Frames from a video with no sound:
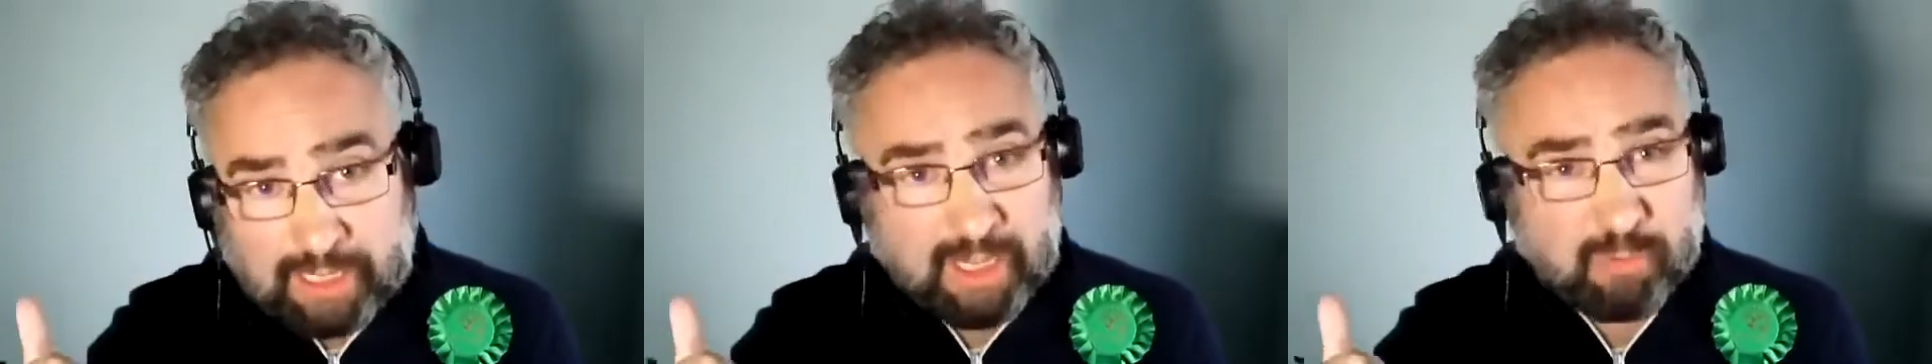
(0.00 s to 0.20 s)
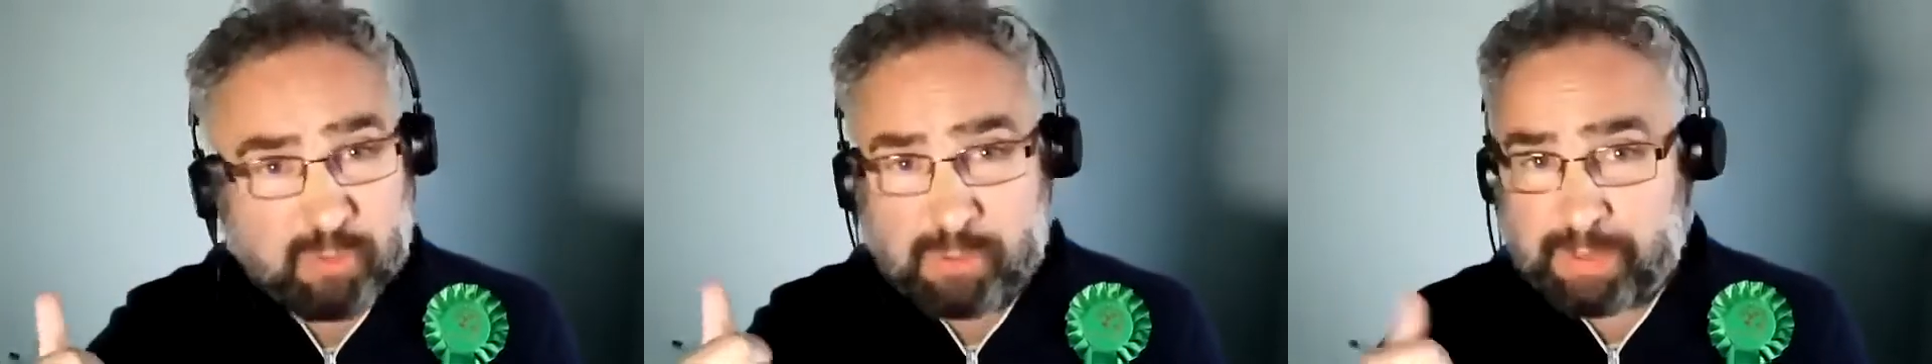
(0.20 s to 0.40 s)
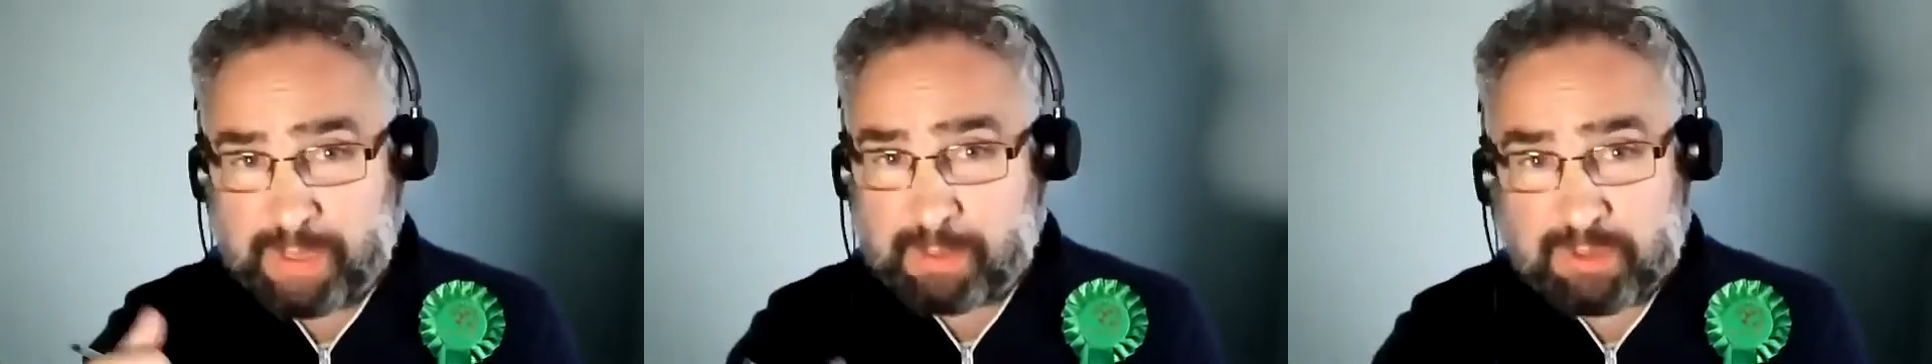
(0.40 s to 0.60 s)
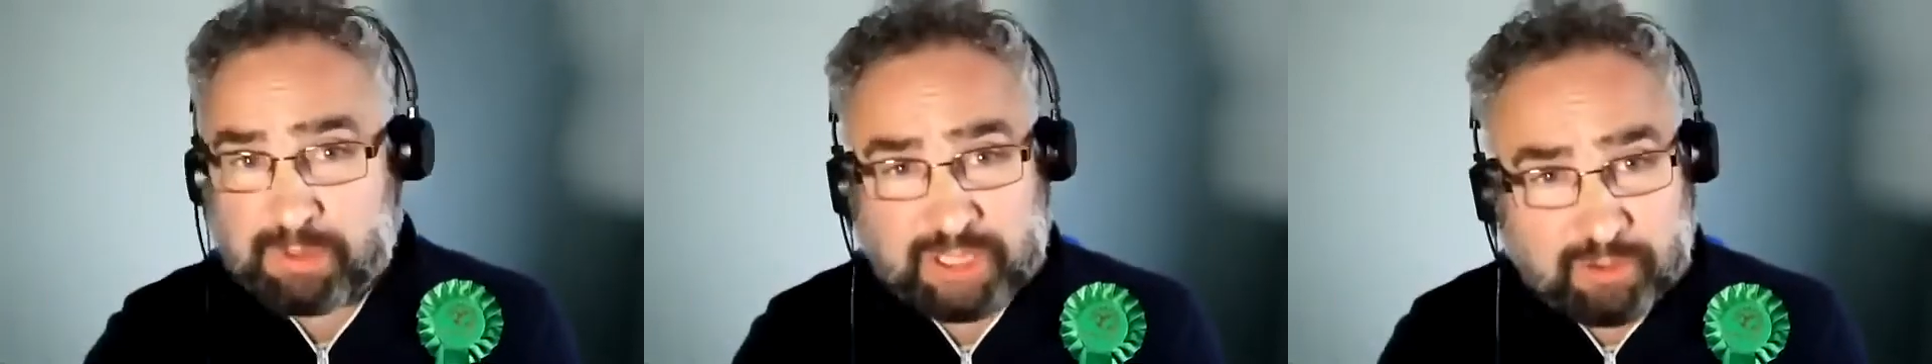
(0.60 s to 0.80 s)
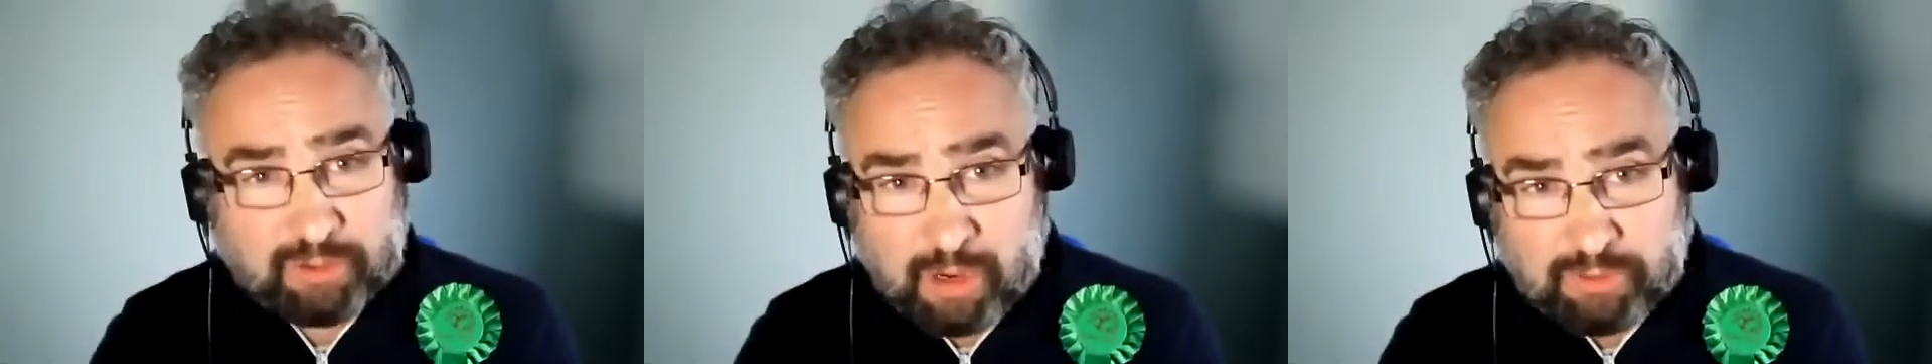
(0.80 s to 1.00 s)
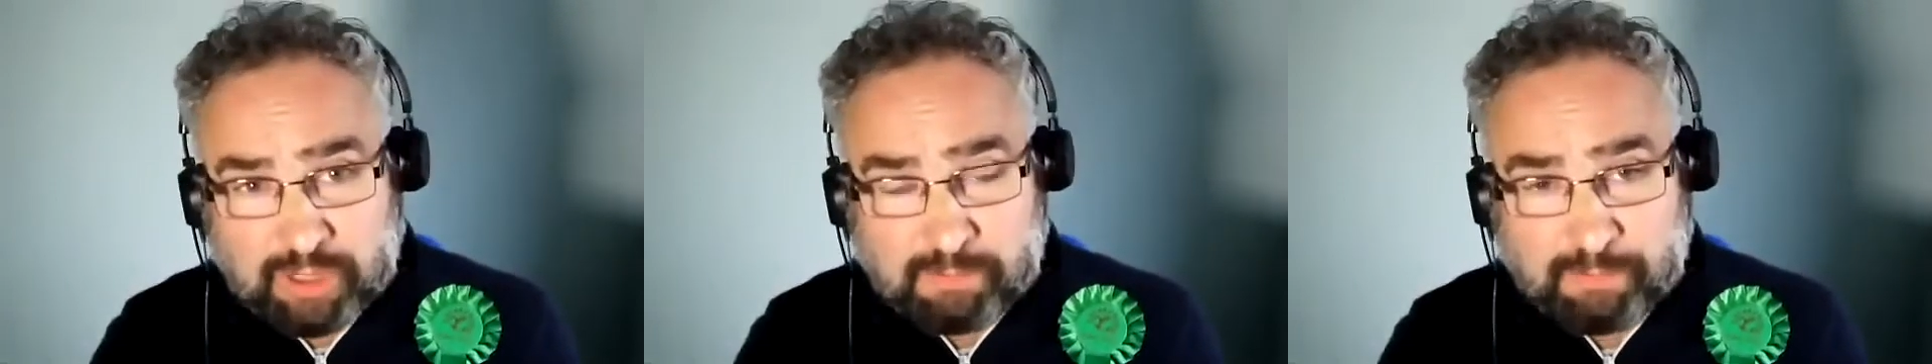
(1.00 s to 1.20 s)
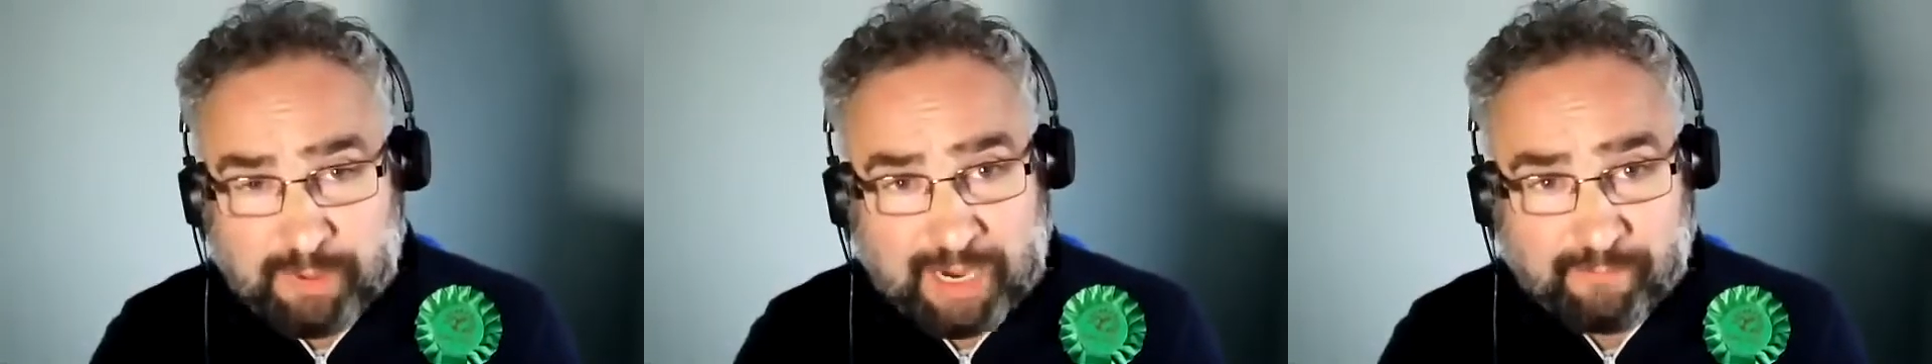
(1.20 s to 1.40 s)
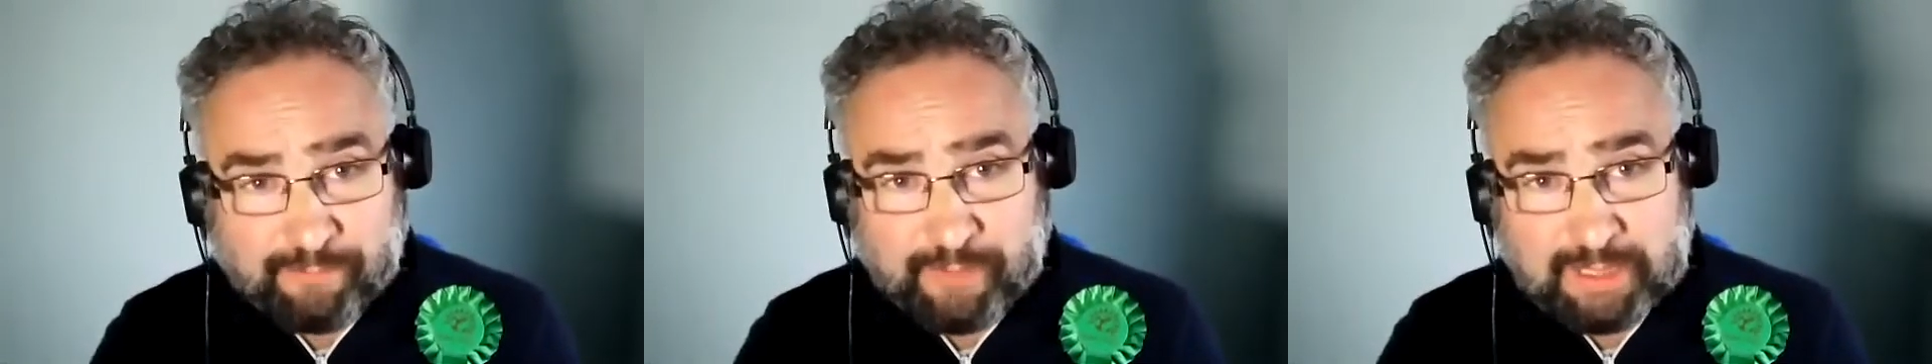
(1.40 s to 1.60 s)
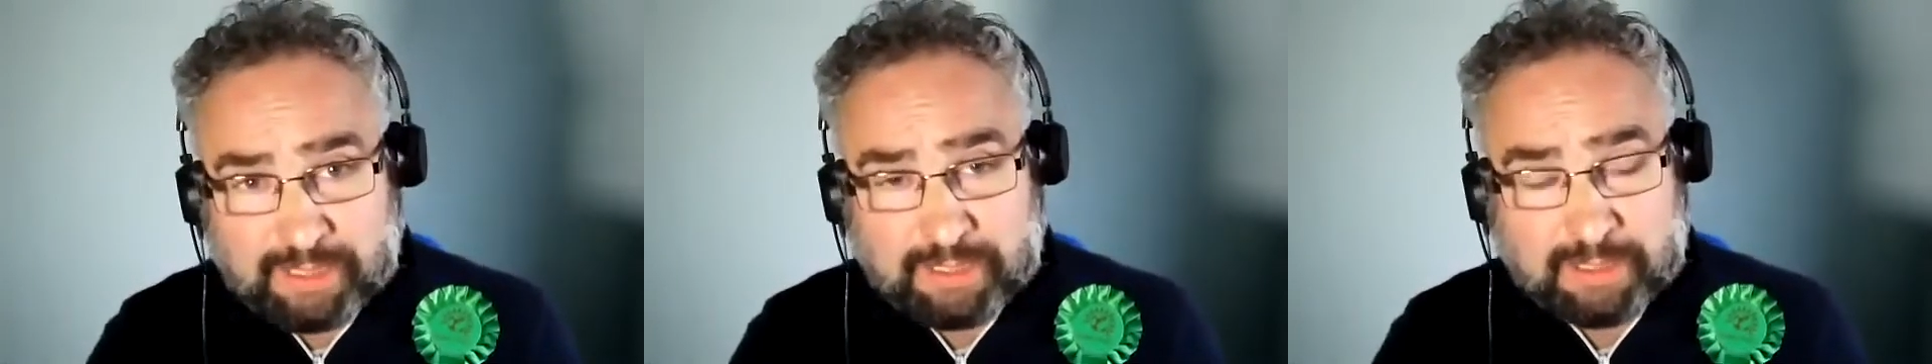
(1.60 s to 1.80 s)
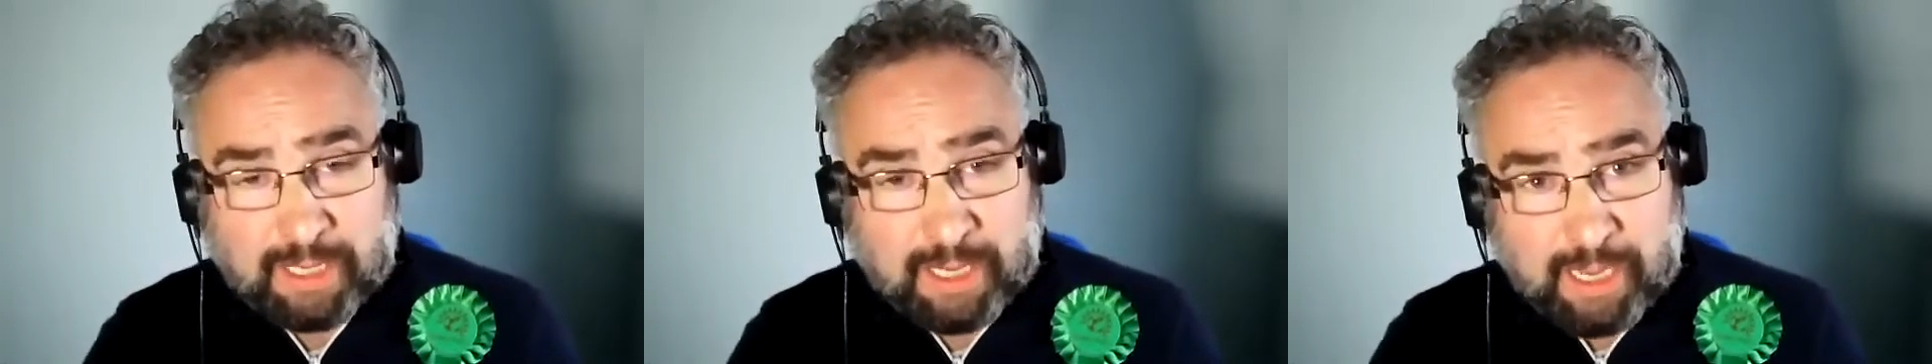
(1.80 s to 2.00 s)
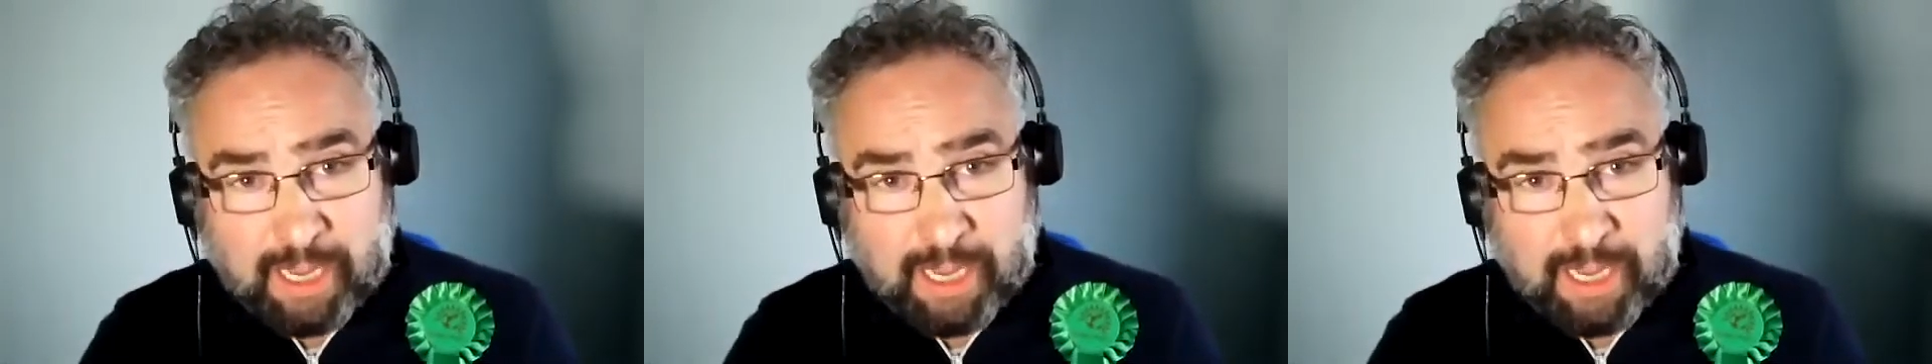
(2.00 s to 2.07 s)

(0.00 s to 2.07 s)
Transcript: they wouldn't be scrounging benefits, as